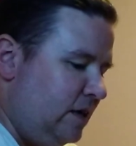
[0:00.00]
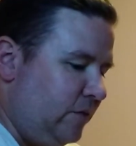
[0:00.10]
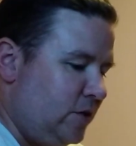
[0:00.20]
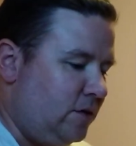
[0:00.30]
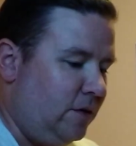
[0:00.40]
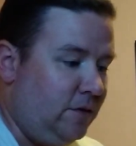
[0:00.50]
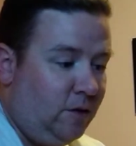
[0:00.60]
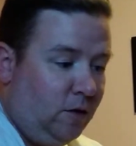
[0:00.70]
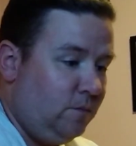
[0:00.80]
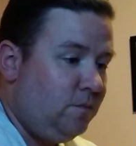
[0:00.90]
if they, you
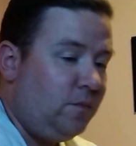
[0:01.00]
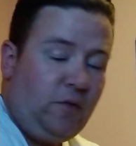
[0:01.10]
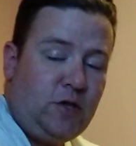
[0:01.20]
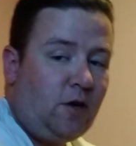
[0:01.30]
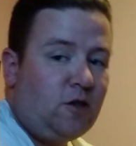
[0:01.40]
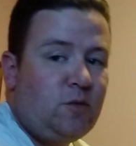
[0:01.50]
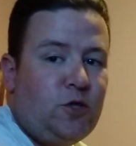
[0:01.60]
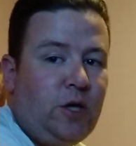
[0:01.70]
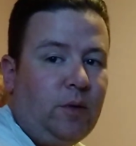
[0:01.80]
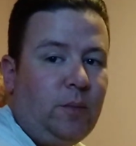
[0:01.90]
know, if they start some
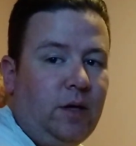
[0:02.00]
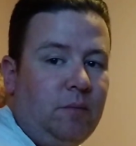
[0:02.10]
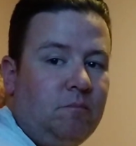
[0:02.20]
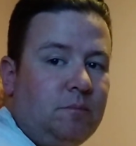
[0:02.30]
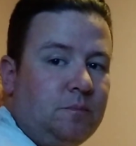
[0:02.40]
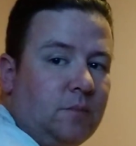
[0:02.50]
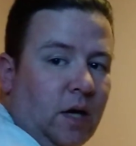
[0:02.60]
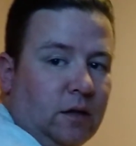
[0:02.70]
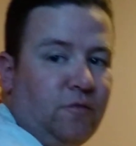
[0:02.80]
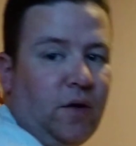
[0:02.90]
shit with me,
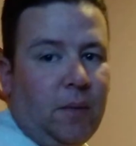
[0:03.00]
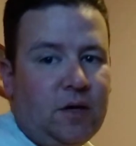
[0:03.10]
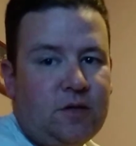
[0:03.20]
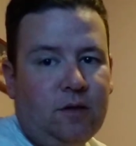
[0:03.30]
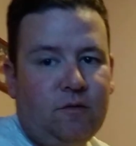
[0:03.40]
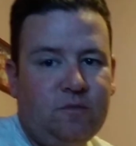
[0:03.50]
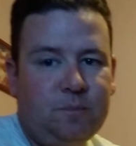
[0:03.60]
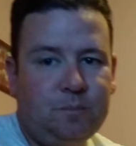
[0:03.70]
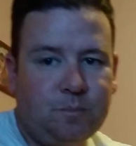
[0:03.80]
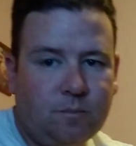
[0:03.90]
I'll defend myself.
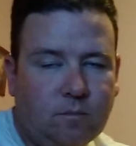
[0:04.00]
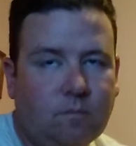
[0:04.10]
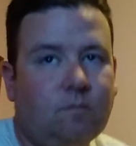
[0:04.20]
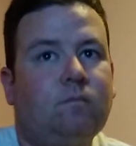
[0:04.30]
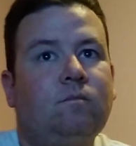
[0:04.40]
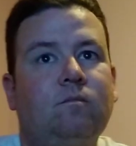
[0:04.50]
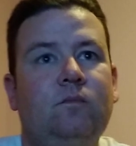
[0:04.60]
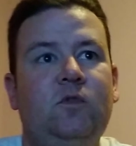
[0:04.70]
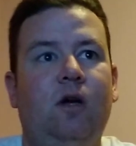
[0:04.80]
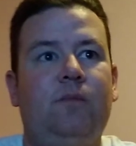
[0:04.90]

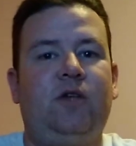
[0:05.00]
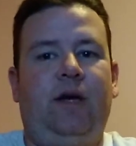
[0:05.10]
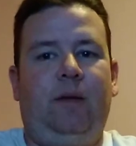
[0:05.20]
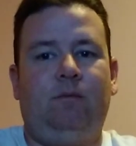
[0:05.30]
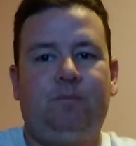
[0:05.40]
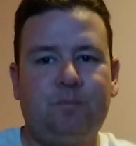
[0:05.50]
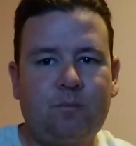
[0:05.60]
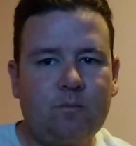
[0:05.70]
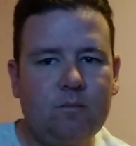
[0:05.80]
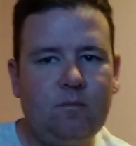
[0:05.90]
That's all I'm saying.
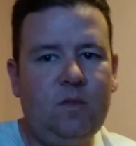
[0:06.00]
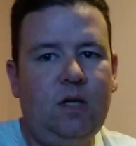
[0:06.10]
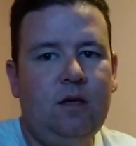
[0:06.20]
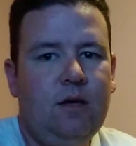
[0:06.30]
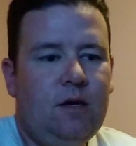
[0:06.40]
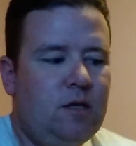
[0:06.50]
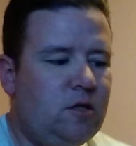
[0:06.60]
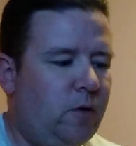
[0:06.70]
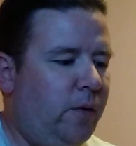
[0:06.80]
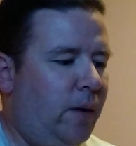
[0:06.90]

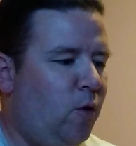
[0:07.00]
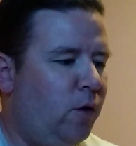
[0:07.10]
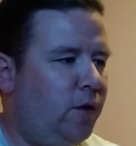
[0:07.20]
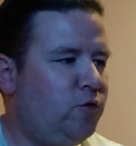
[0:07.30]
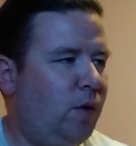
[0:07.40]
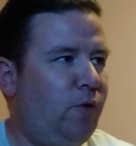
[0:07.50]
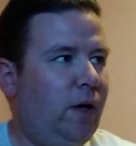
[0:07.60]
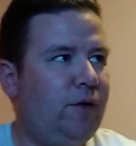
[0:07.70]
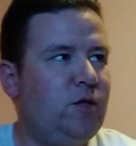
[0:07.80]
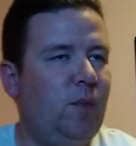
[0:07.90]
So anyway, I'm going to the Trump
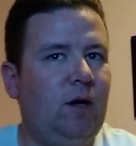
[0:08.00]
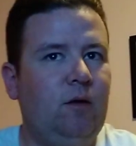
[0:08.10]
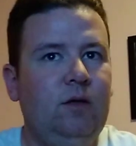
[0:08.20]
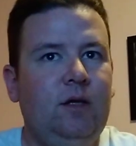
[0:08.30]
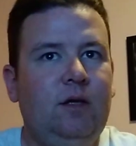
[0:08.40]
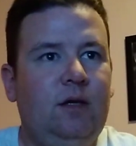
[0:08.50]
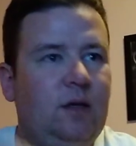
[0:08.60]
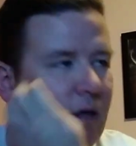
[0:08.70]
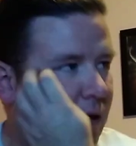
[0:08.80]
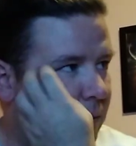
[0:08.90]
rally tomorrow.
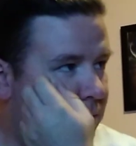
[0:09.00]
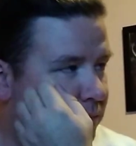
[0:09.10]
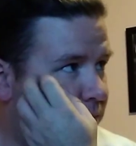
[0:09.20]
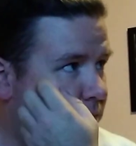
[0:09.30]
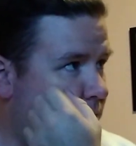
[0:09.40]
Um,